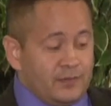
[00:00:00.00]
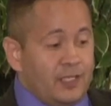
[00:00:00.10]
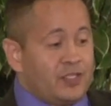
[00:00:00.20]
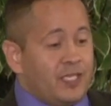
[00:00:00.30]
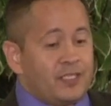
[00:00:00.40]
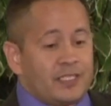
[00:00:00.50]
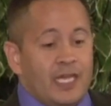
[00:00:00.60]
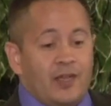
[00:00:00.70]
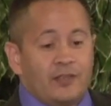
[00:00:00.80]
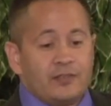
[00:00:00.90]
Now check this
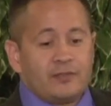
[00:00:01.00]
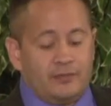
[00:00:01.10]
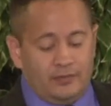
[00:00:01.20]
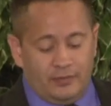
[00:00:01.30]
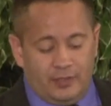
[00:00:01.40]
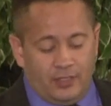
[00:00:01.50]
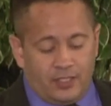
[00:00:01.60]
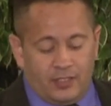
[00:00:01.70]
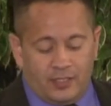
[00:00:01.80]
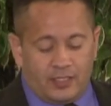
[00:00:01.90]
out. Here's
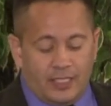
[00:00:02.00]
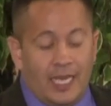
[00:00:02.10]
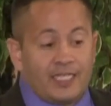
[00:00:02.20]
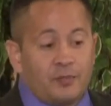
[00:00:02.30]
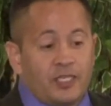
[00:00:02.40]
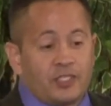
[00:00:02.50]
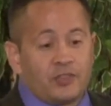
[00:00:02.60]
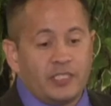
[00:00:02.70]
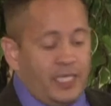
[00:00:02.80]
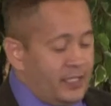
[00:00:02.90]
a, this is a nice
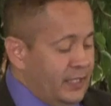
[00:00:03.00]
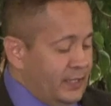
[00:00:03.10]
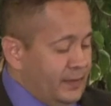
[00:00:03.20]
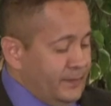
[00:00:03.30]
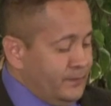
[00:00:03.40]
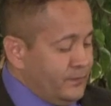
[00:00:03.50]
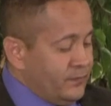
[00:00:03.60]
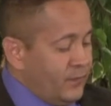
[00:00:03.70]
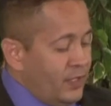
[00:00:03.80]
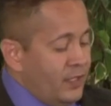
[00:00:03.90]
ministry technique.
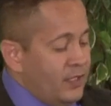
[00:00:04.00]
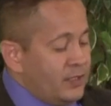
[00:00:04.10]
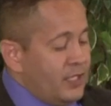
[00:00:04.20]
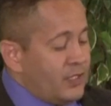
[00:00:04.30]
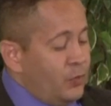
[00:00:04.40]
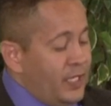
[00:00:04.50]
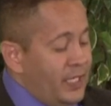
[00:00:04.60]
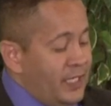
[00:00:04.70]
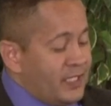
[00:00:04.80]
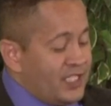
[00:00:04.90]
It says when
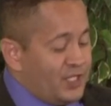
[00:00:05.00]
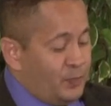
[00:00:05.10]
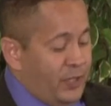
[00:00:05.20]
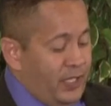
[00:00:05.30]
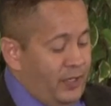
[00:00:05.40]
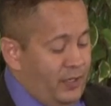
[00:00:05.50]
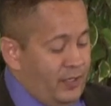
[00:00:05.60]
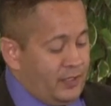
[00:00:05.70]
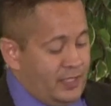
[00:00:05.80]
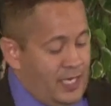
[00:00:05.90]
he had spit on
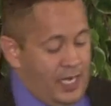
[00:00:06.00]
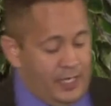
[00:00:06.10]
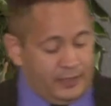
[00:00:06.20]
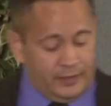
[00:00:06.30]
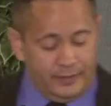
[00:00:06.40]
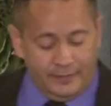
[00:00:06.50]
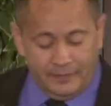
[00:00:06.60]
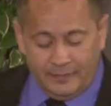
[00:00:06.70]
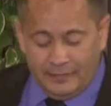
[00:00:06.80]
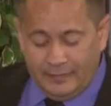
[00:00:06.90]
his eyes
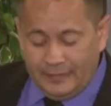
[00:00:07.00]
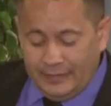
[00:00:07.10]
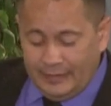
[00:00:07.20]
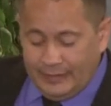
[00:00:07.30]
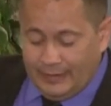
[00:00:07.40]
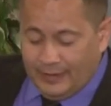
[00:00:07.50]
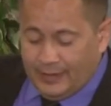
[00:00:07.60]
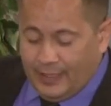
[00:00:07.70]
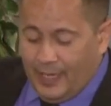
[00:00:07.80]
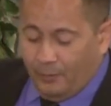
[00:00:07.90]

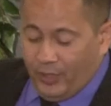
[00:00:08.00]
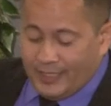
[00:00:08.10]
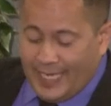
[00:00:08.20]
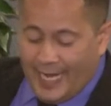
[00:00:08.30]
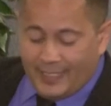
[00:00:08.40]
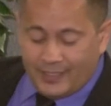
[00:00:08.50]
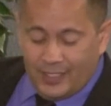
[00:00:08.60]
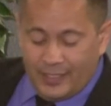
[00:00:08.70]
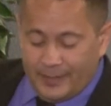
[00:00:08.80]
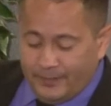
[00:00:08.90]
and put his hands
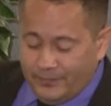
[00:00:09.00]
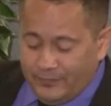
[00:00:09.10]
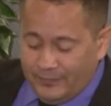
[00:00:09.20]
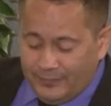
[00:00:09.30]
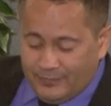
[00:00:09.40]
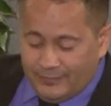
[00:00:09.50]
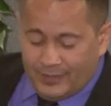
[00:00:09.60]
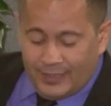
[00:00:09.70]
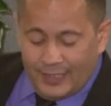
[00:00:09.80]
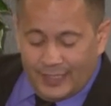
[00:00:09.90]
on him,
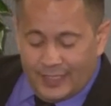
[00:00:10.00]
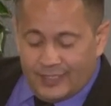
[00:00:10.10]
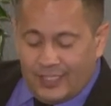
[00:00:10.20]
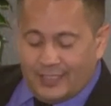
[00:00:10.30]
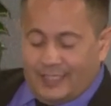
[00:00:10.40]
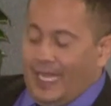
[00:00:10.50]
Jesus